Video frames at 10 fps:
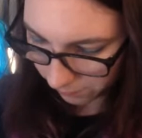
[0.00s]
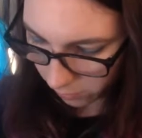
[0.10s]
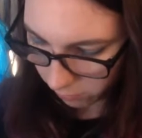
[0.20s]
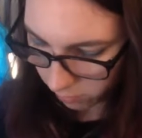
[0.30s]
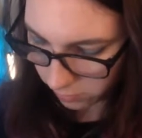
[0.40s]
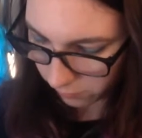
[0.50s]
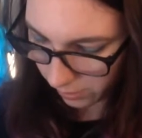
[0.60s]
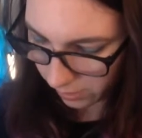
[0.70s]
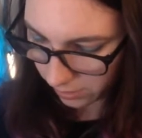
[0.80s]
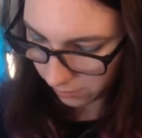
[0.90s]
who knows if I
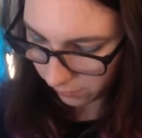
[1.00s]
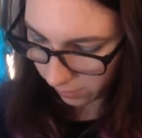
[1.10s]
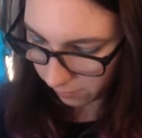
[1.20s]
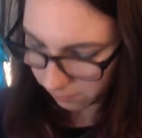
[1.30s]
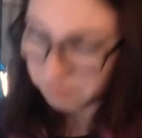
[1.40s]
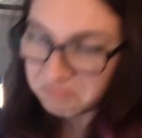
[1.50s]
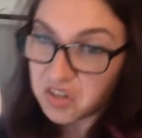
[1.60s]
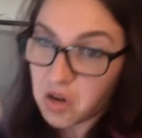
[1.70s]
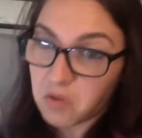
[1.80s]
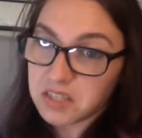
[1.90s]
can even
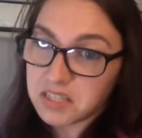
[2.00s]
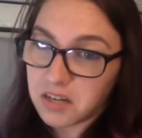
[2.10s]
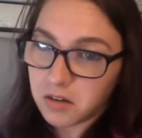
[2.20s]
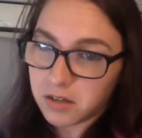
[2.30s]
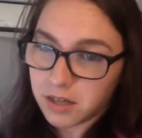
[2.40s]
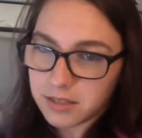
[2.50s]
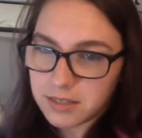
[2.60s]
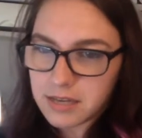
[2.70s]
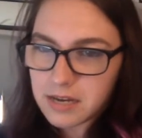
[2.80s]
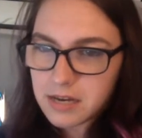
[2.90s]
go this year,
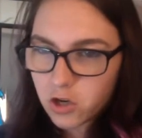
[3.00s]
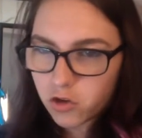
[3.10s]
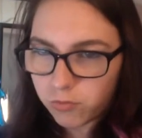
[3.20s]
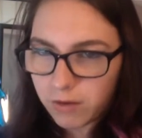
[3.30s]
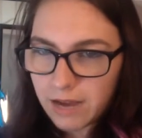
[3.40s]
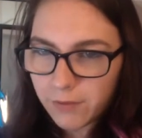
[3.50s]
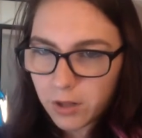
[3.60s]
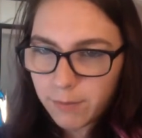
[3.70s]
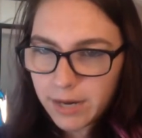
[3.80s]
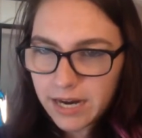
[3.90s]
because
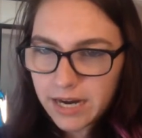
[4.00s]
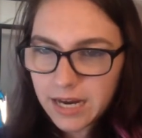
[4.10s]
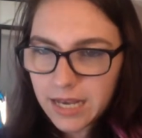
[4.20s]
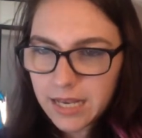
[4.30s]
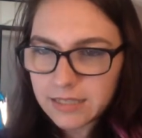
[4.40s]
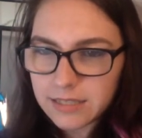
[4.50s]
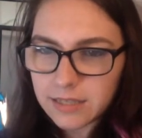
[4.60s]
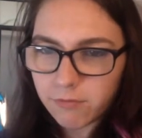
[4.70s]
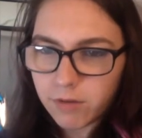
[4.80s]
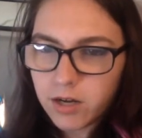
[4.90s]
travel bans!
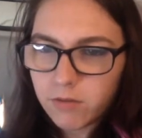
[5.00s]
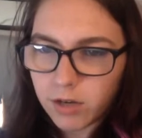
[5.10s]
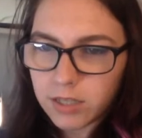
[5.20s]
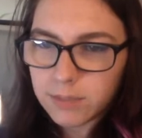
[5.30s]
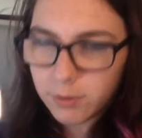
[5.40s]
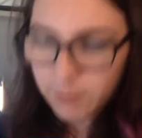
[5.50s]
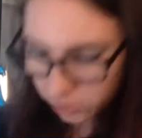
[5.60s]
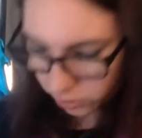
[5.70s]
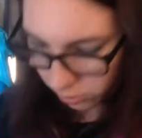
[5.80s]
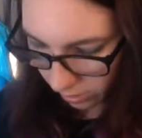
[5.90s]
Where was
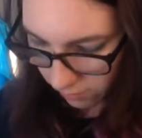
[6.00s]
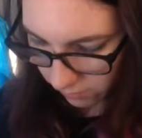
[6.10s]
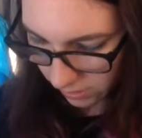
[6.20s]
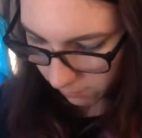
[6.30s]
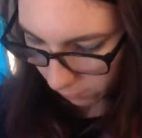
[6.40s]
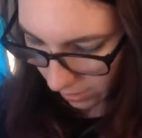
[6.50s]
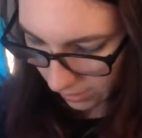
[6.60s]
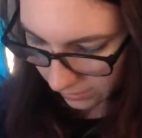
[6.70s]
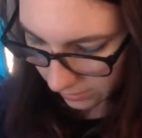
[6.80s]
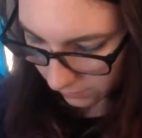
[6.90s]
Mermagicon? It was in
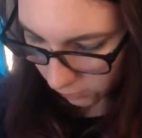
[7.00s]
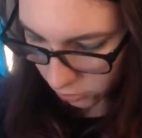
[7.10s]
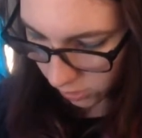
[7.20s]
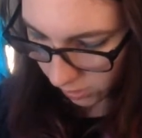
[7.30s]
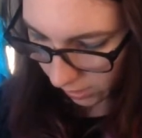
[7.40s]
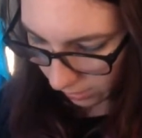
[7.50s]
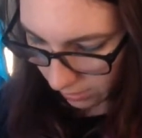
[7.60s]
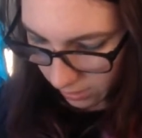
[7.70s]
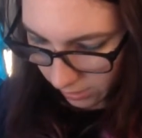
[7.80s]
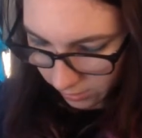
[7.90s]
Manassas, Virginia.
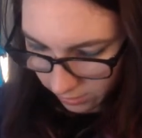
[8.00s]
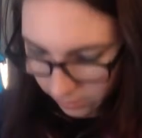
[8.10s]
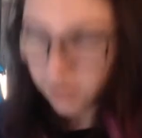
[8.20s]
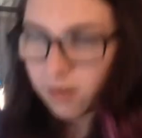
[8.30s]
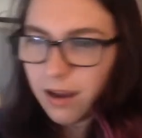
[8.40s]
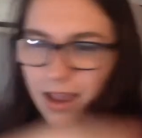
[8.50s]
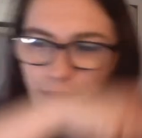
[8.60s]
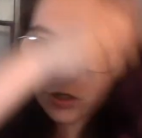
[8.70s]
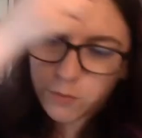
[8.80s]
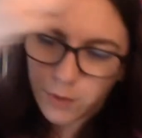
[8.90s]
Here, have a
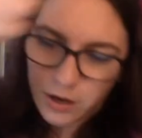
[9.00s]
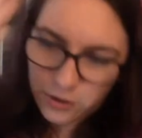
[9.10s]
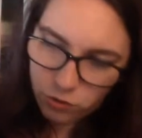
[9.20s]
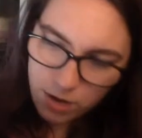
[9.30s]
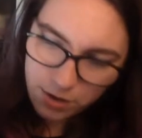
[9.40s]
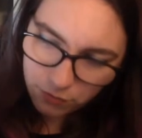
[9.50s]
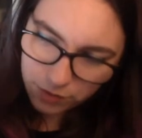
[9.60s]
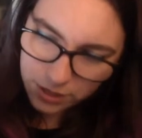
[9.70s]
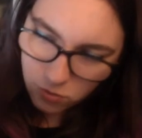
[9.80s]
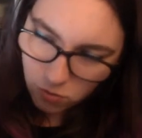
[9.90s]
coupon to one
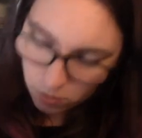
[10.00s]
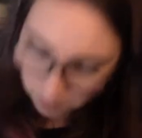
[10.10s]
free Google.